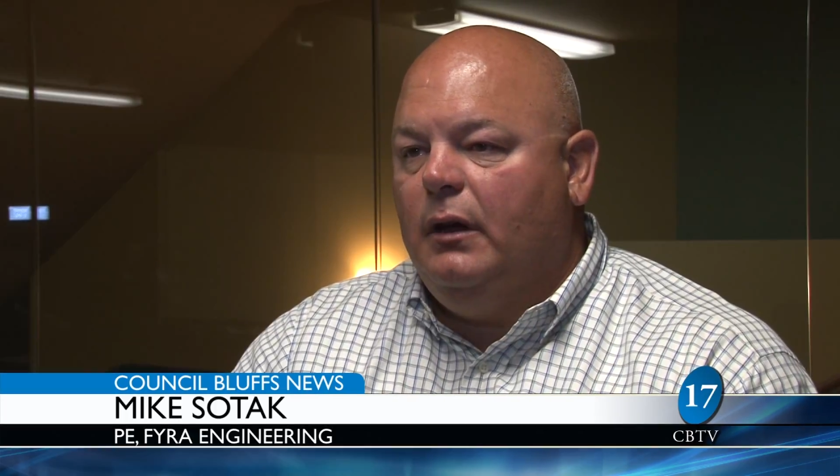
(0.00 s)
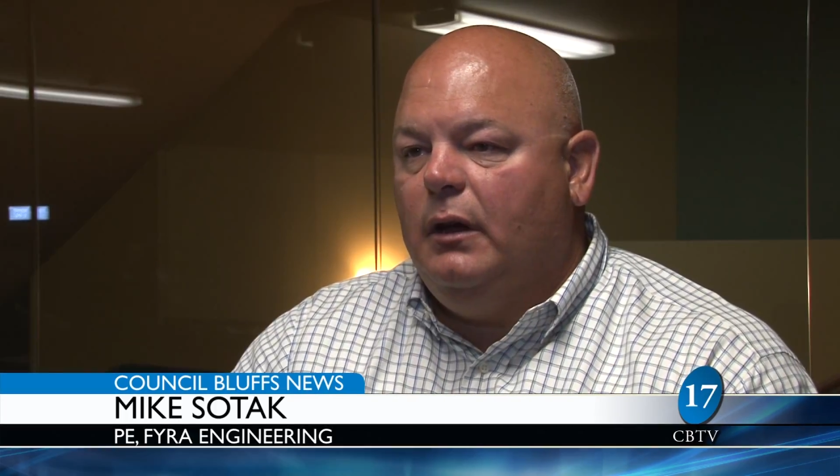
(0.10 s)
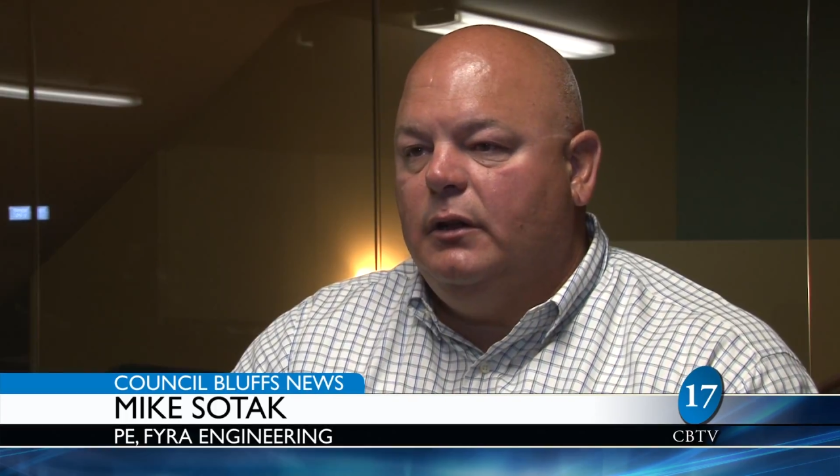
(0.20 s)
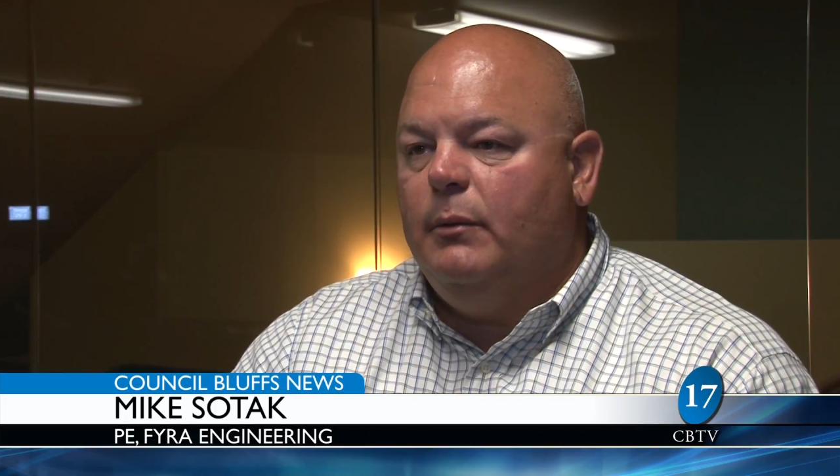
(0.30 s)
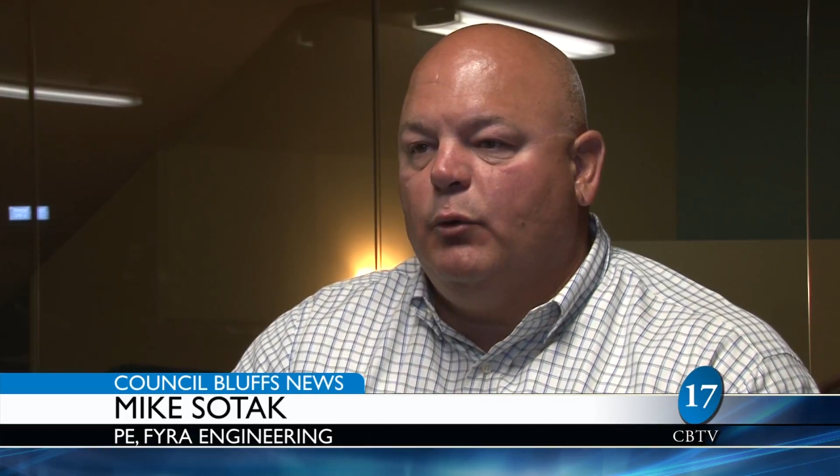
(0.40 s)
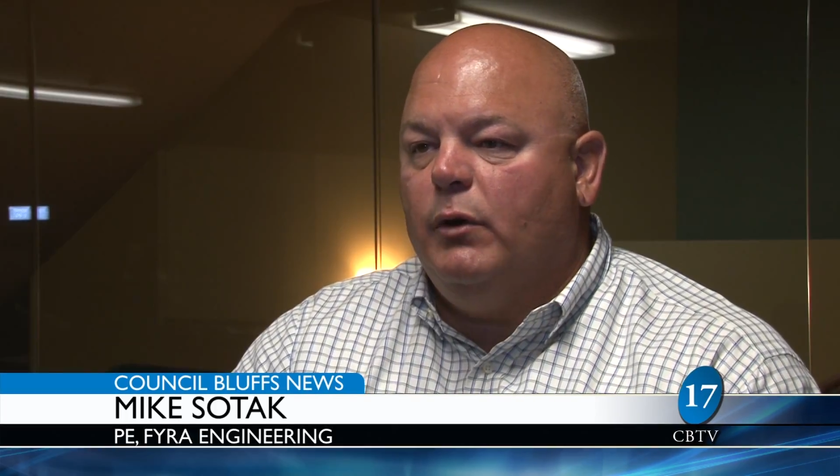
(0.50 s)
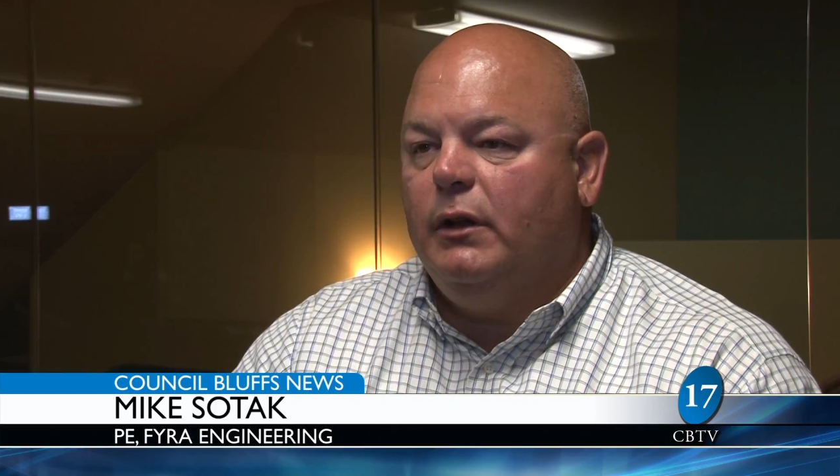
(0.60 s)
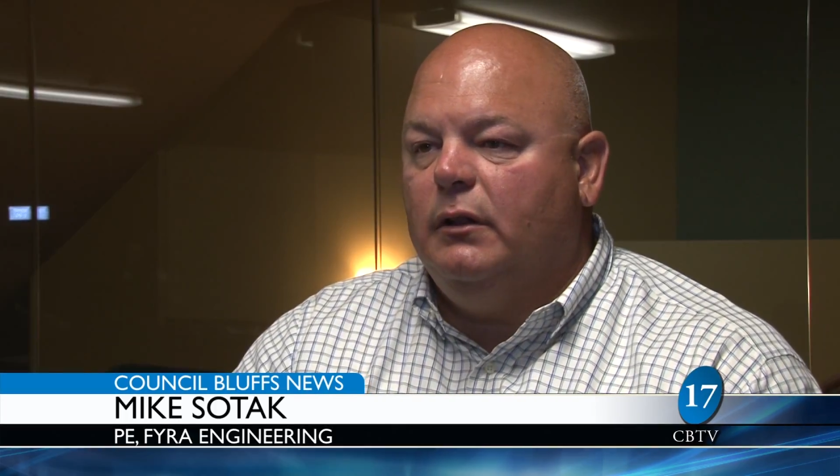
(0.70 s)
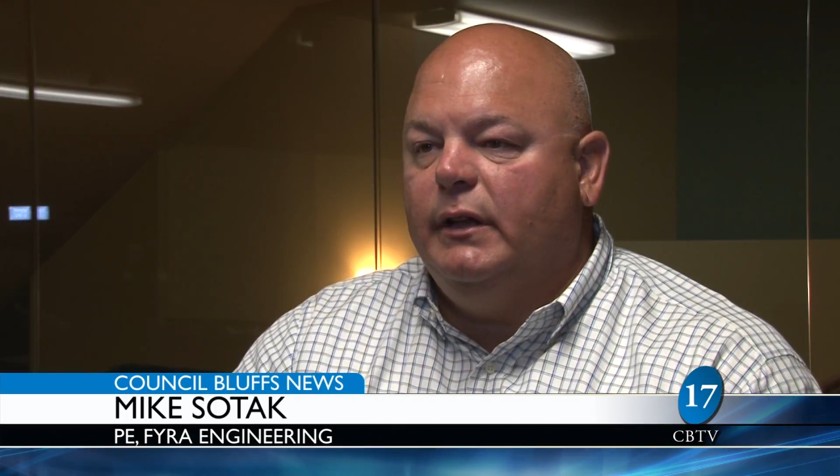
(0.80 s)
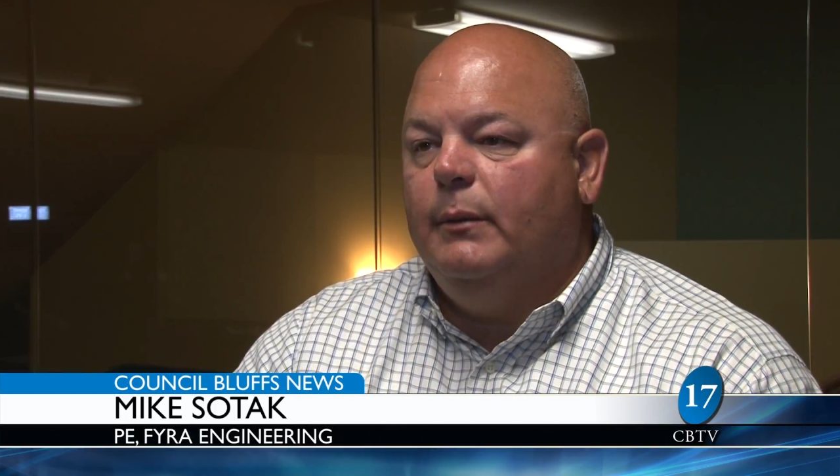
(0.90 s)
Uh, number one,
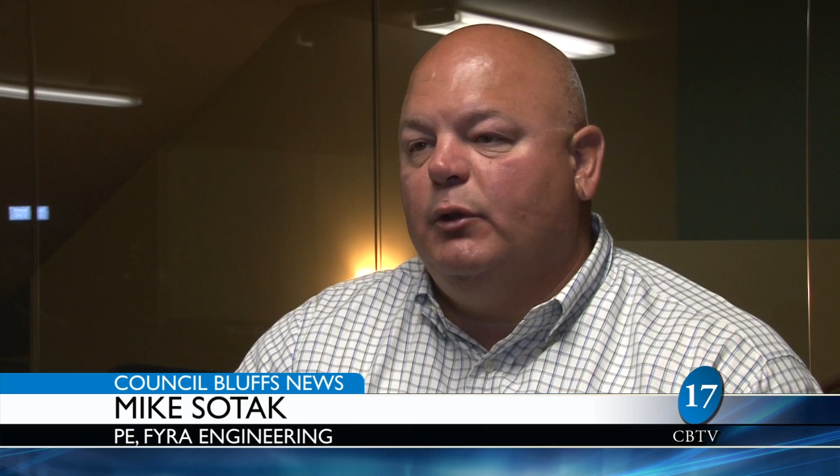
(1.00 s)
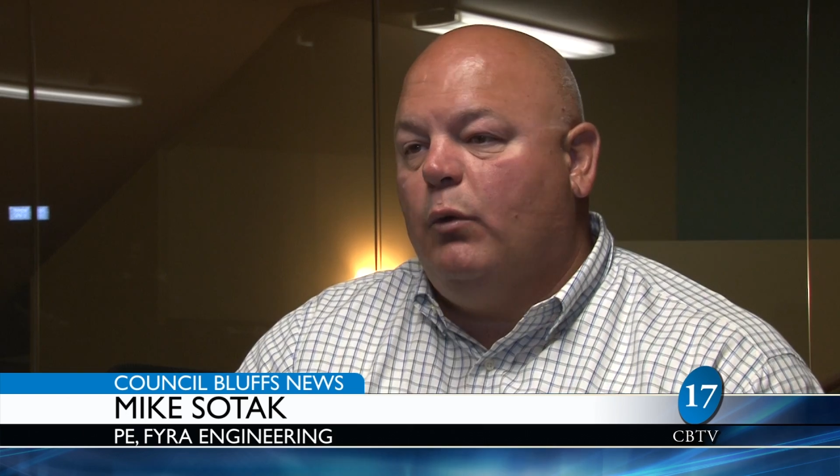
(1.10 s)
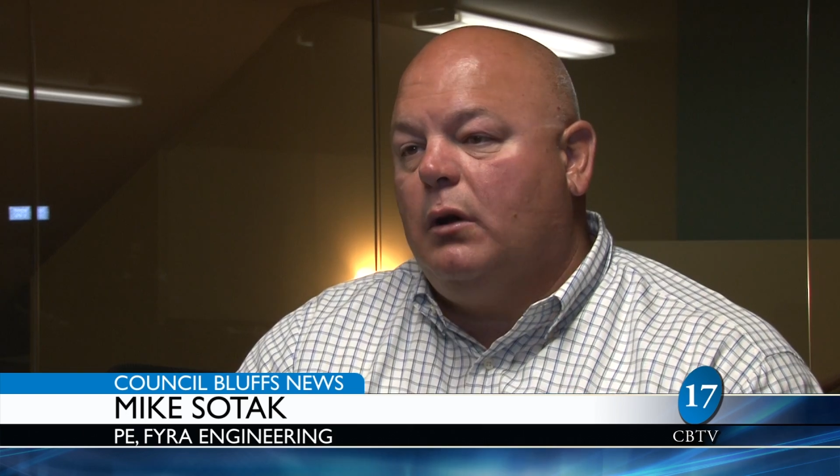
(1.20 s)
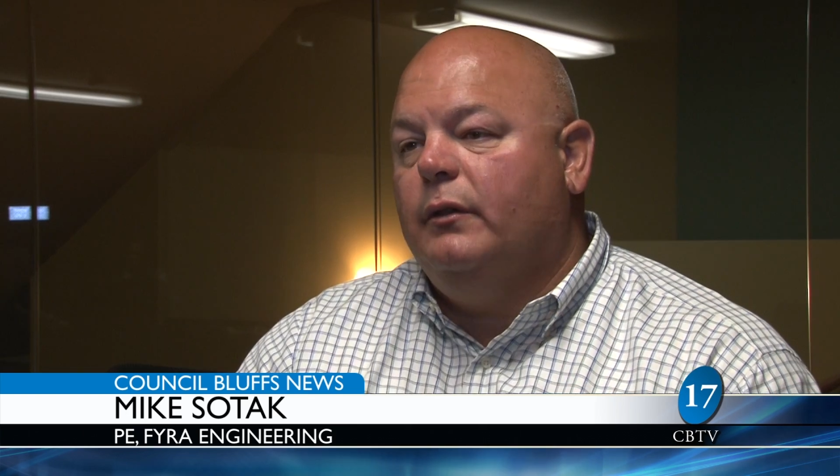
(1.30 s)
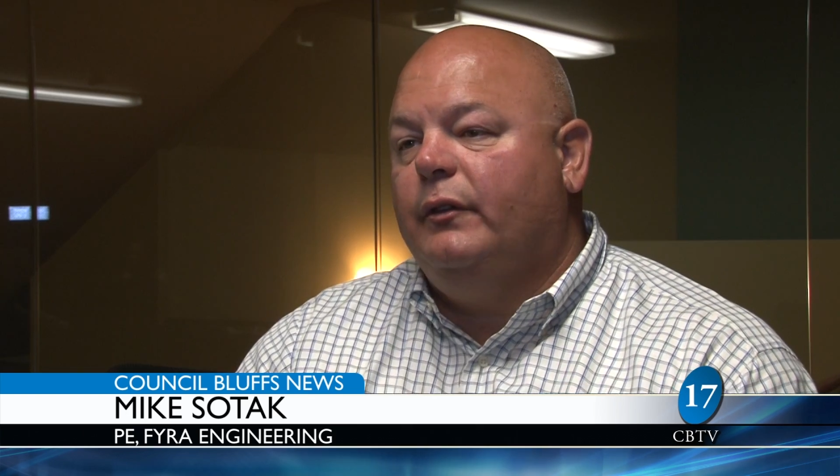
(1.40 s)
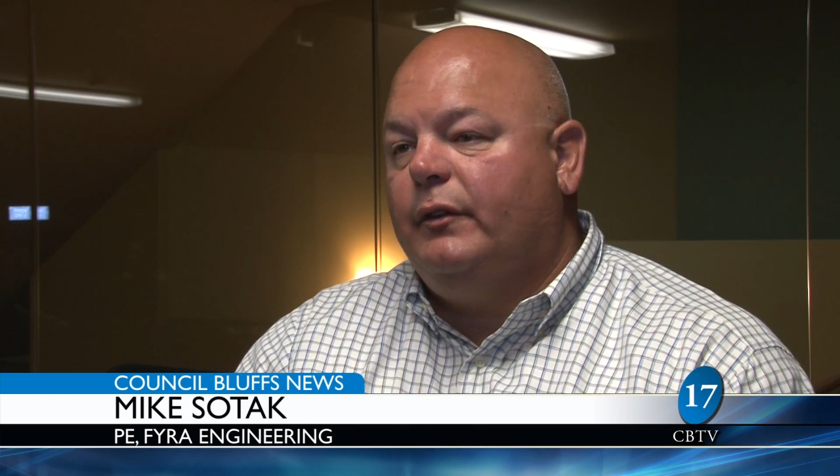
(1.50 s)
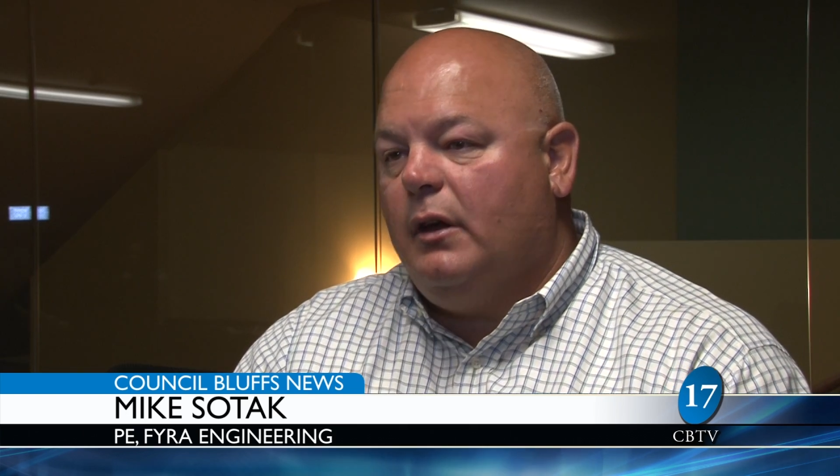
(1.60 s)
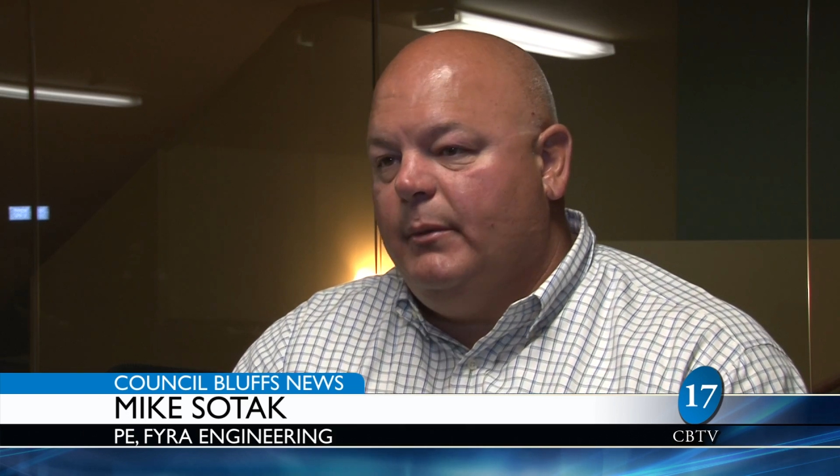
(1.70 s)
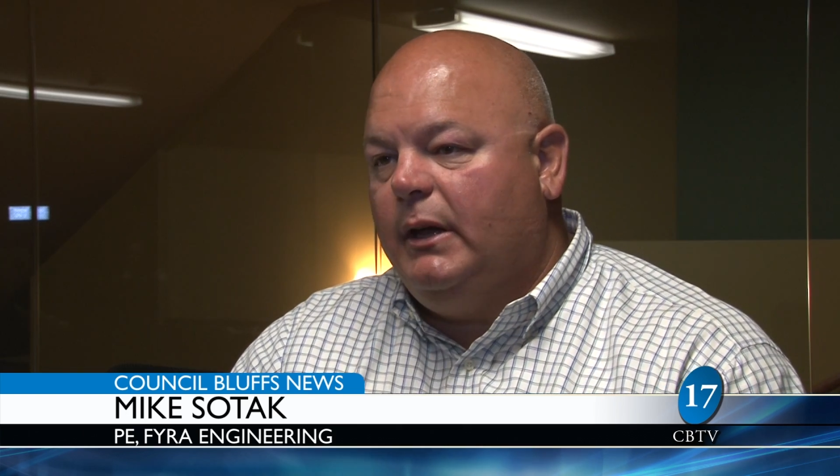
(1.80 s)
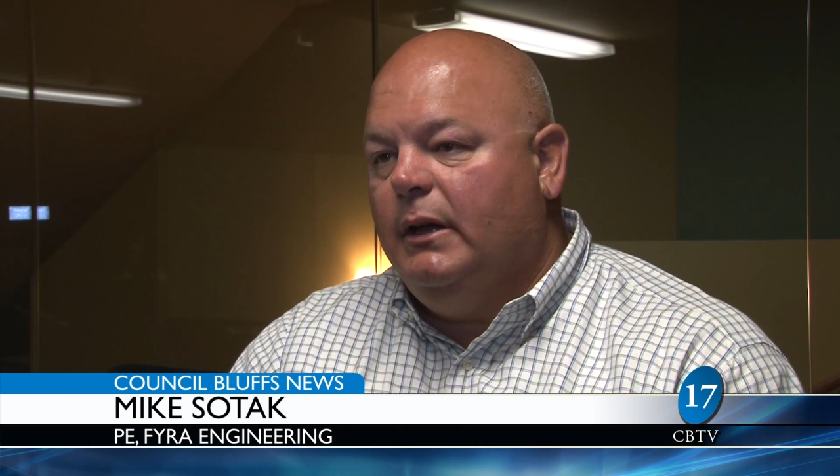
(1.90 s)
clean up the water that's
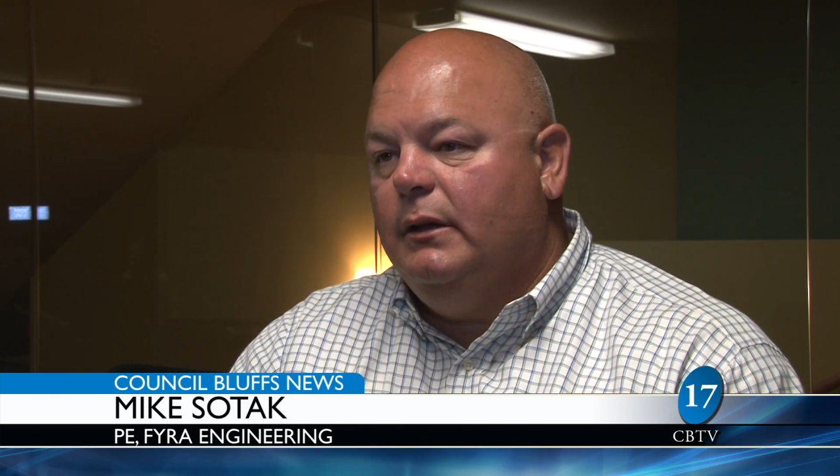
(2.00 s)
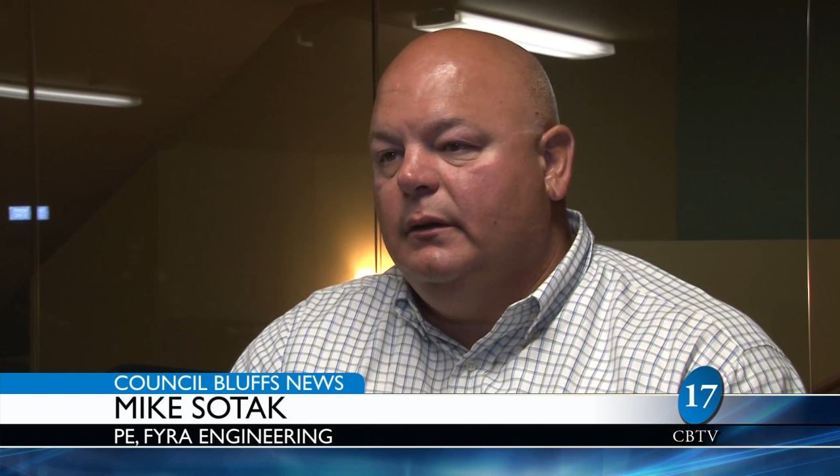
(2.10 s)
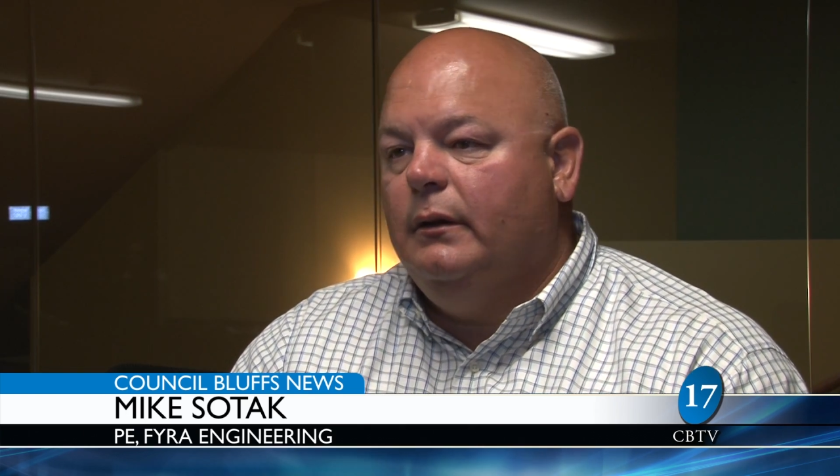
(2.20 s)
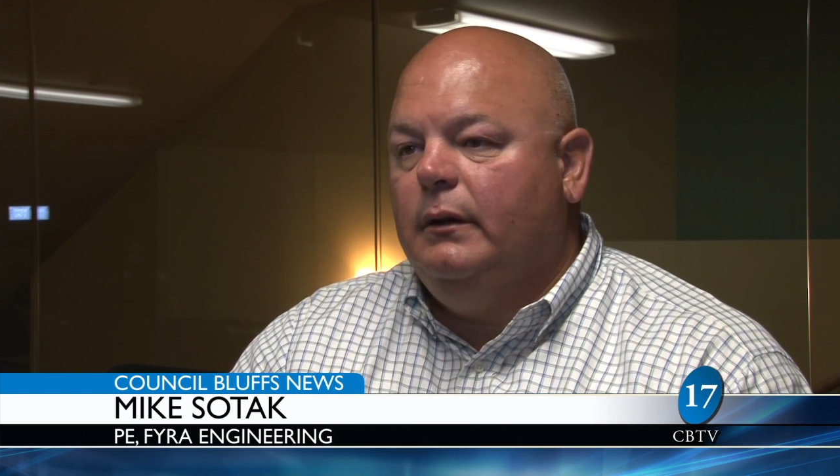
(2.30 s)
coming in